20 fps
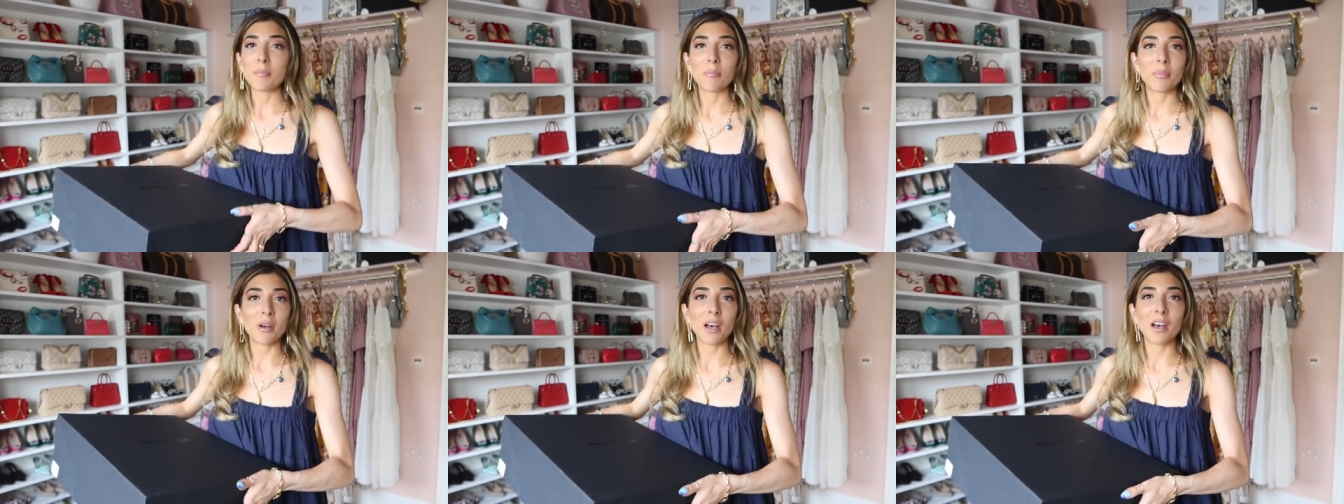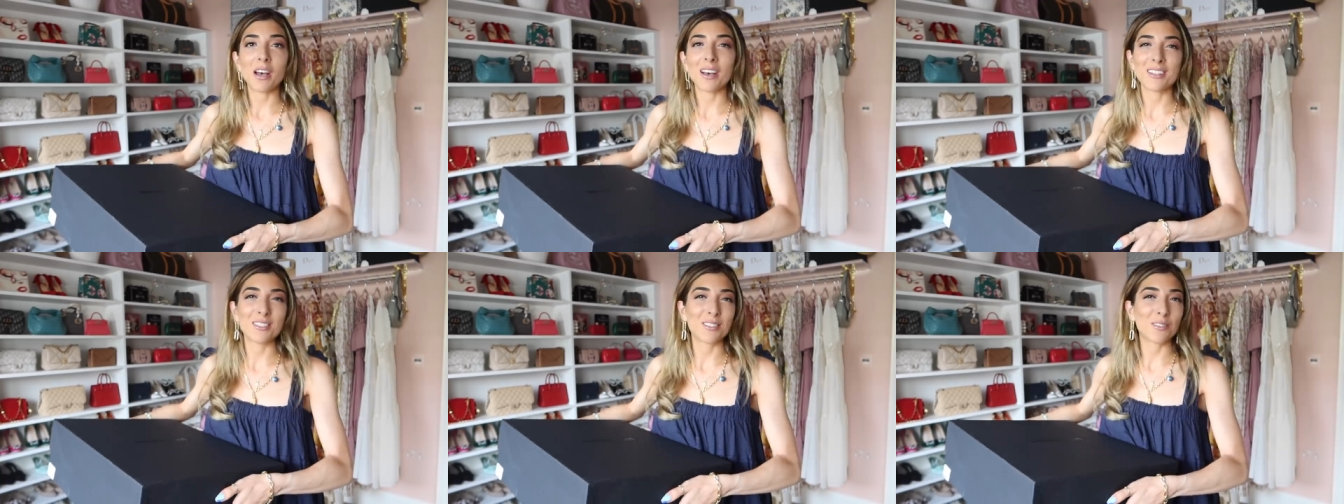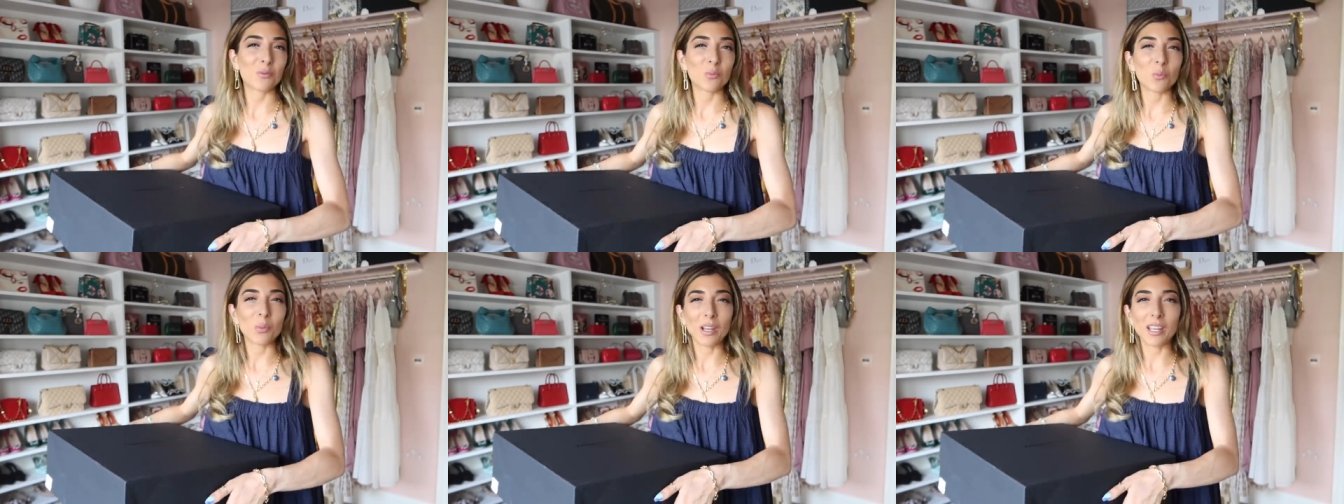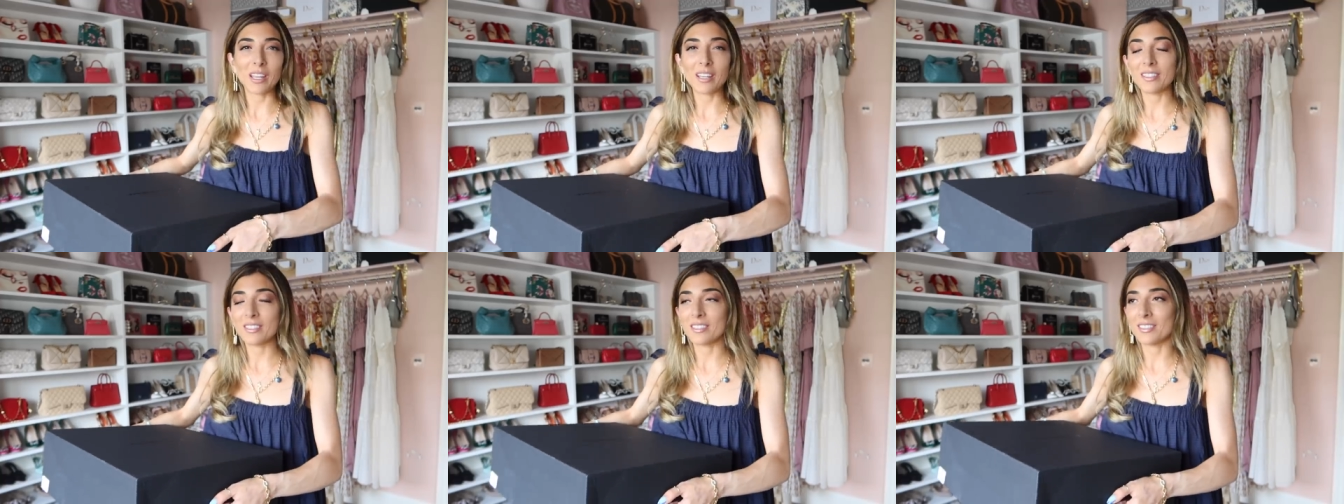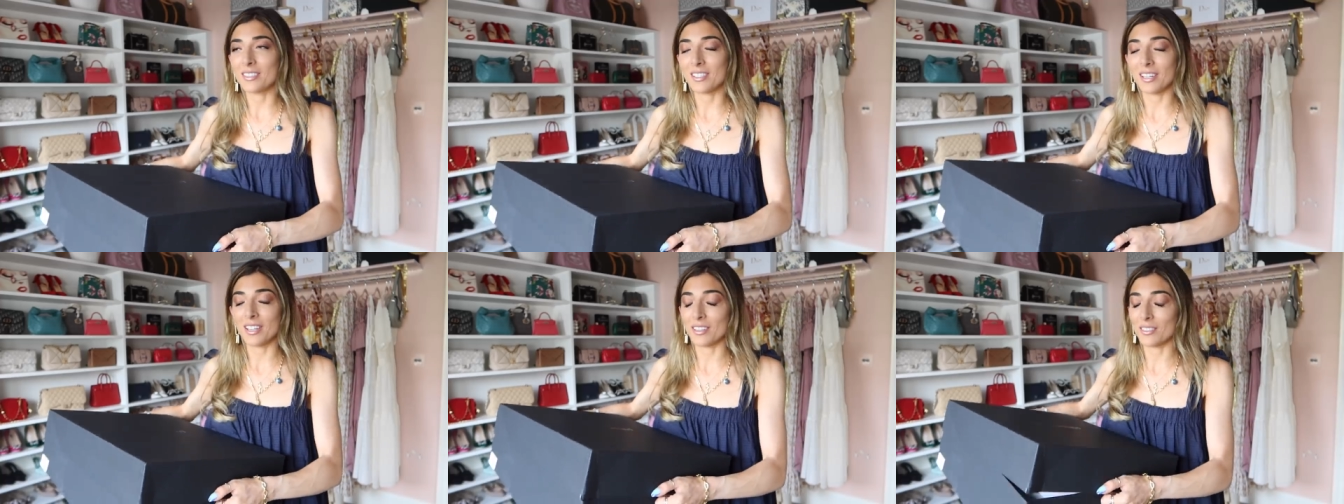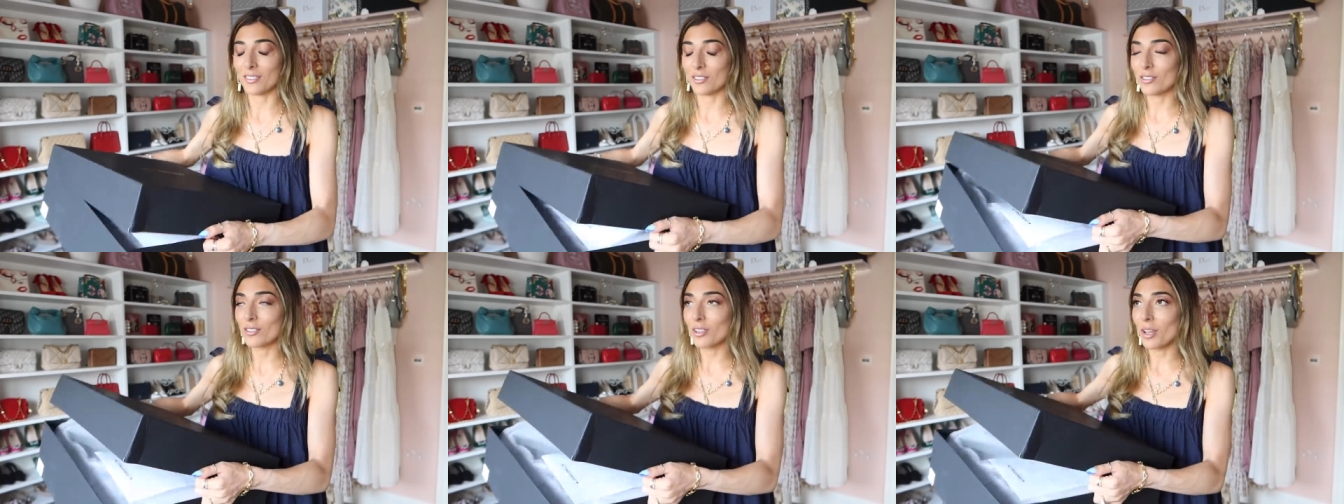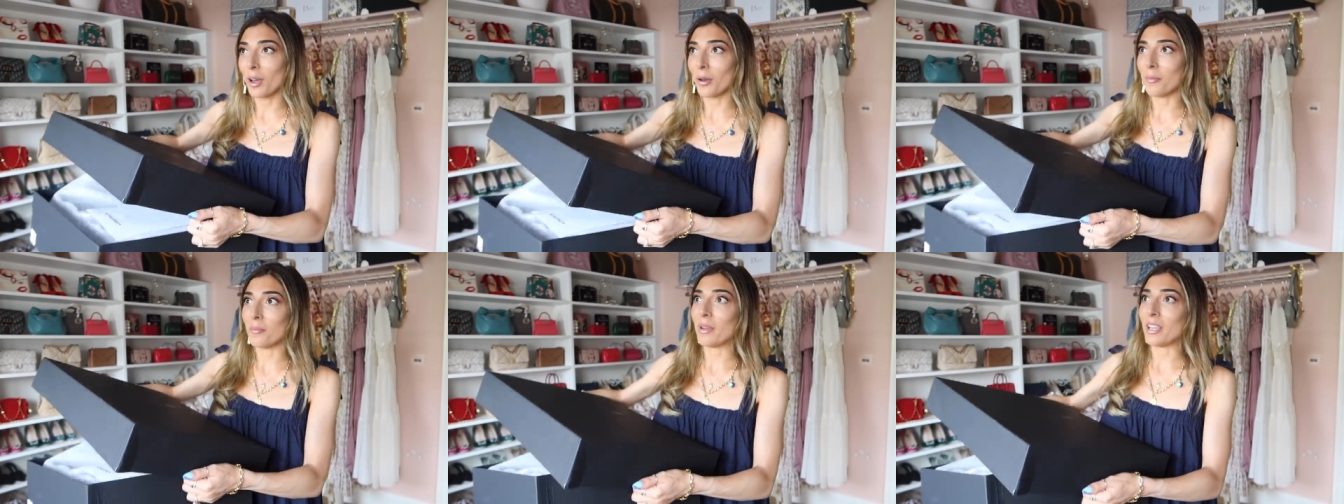birds, wind. It's
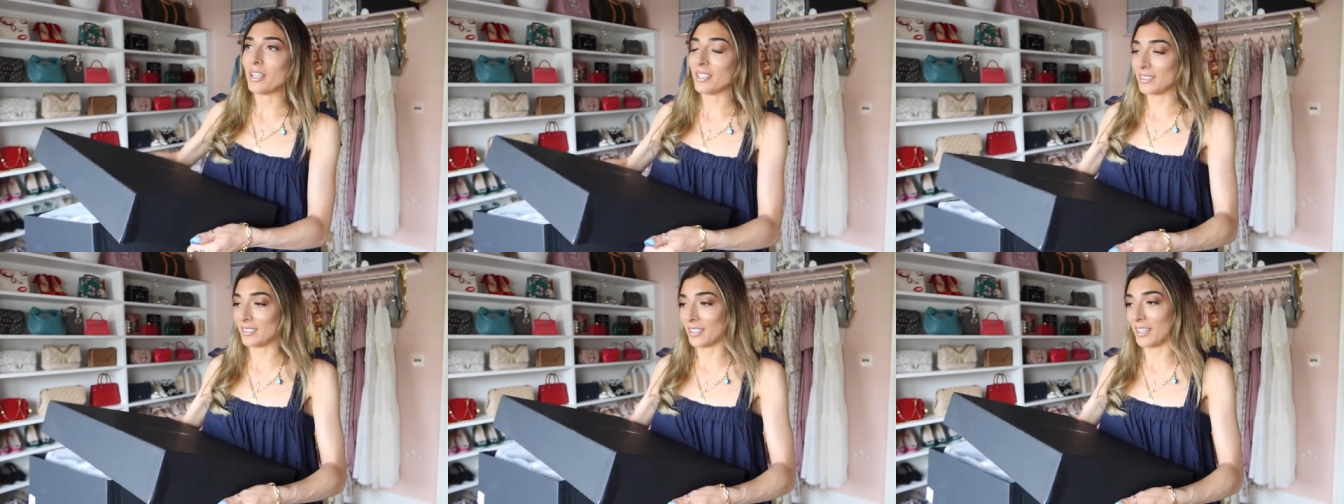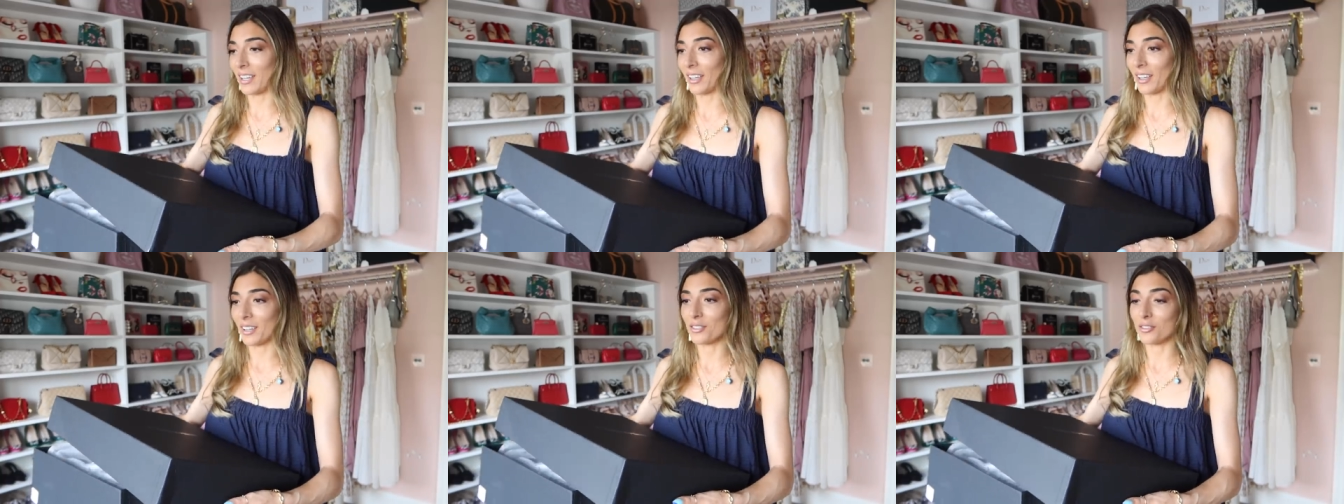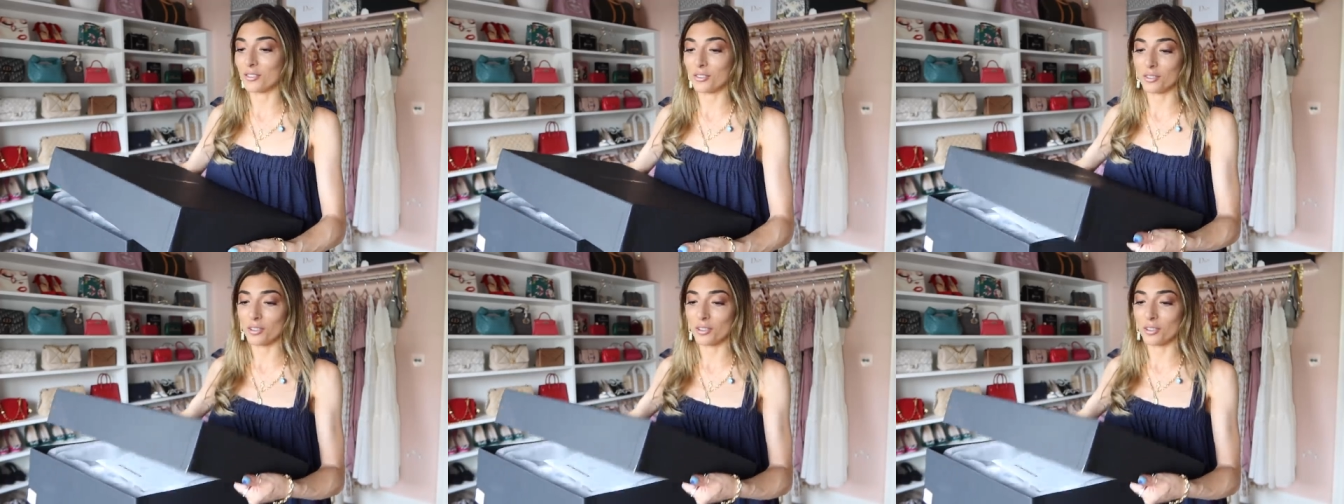amazing and do